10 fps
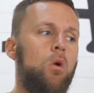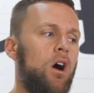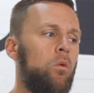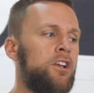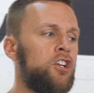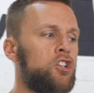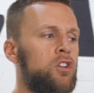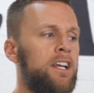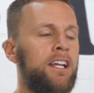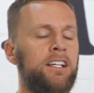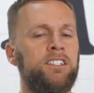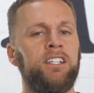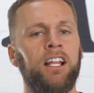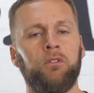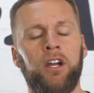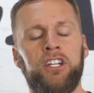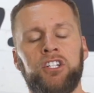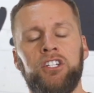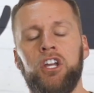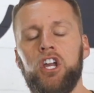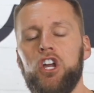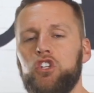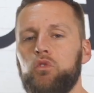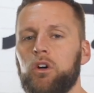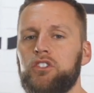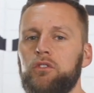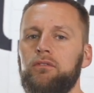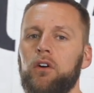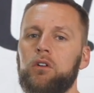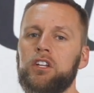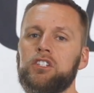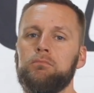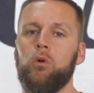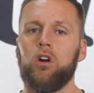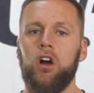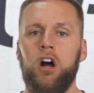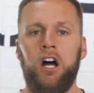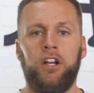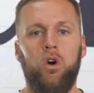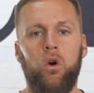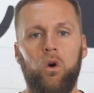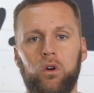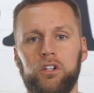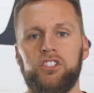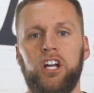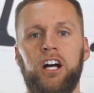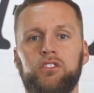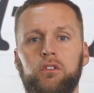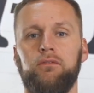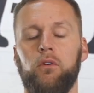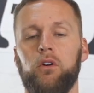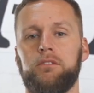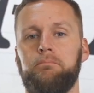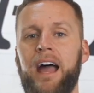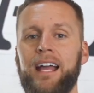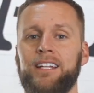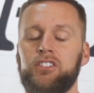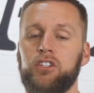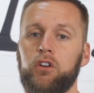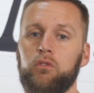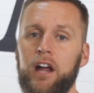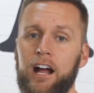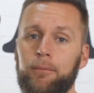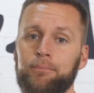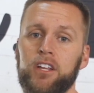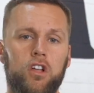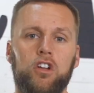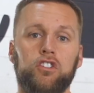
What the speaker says: While when you're training acceleration, you want to focus more on horizontal force back into the ground.